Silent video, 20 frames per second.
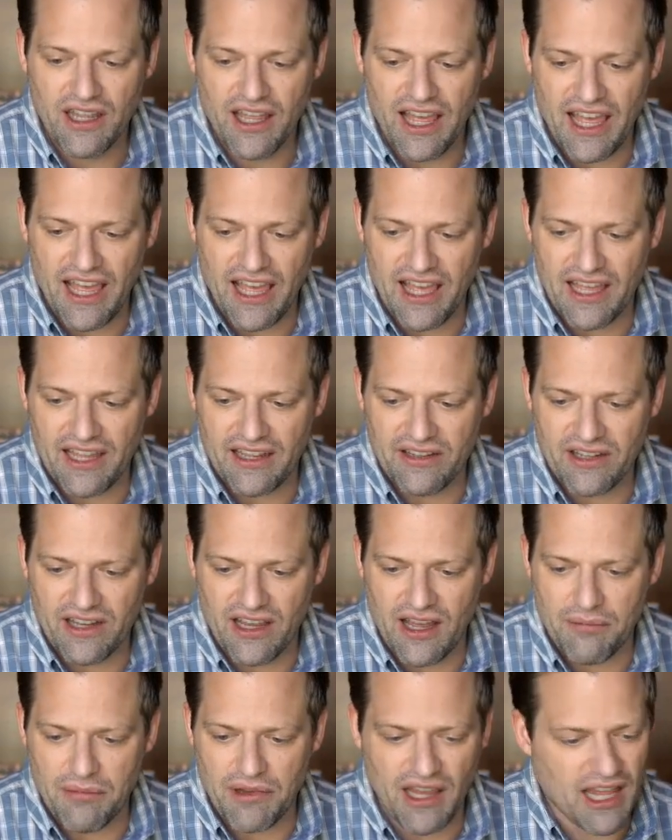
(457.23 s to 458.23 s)
and
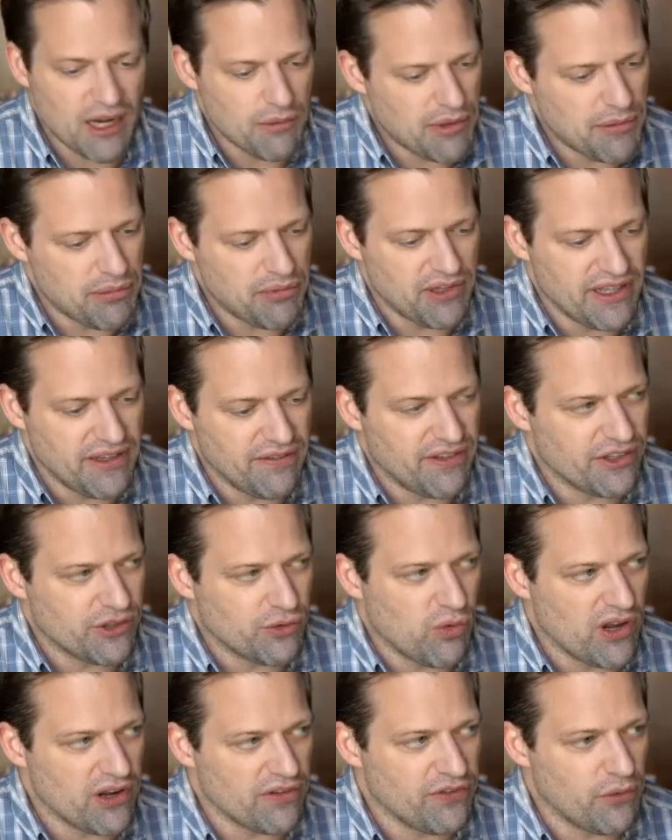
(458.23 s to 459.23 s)
um, a lot of people leave this
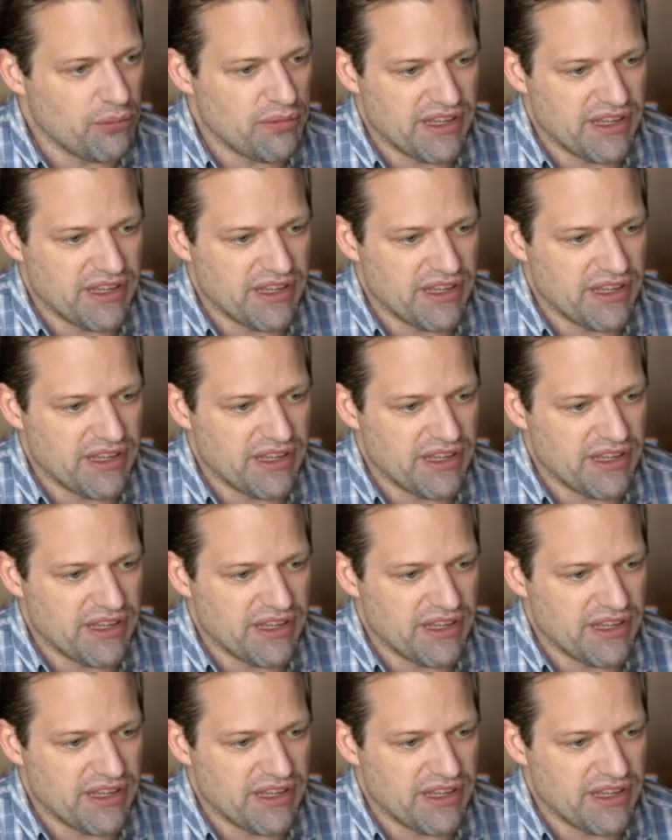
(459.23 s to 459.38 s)
wonderful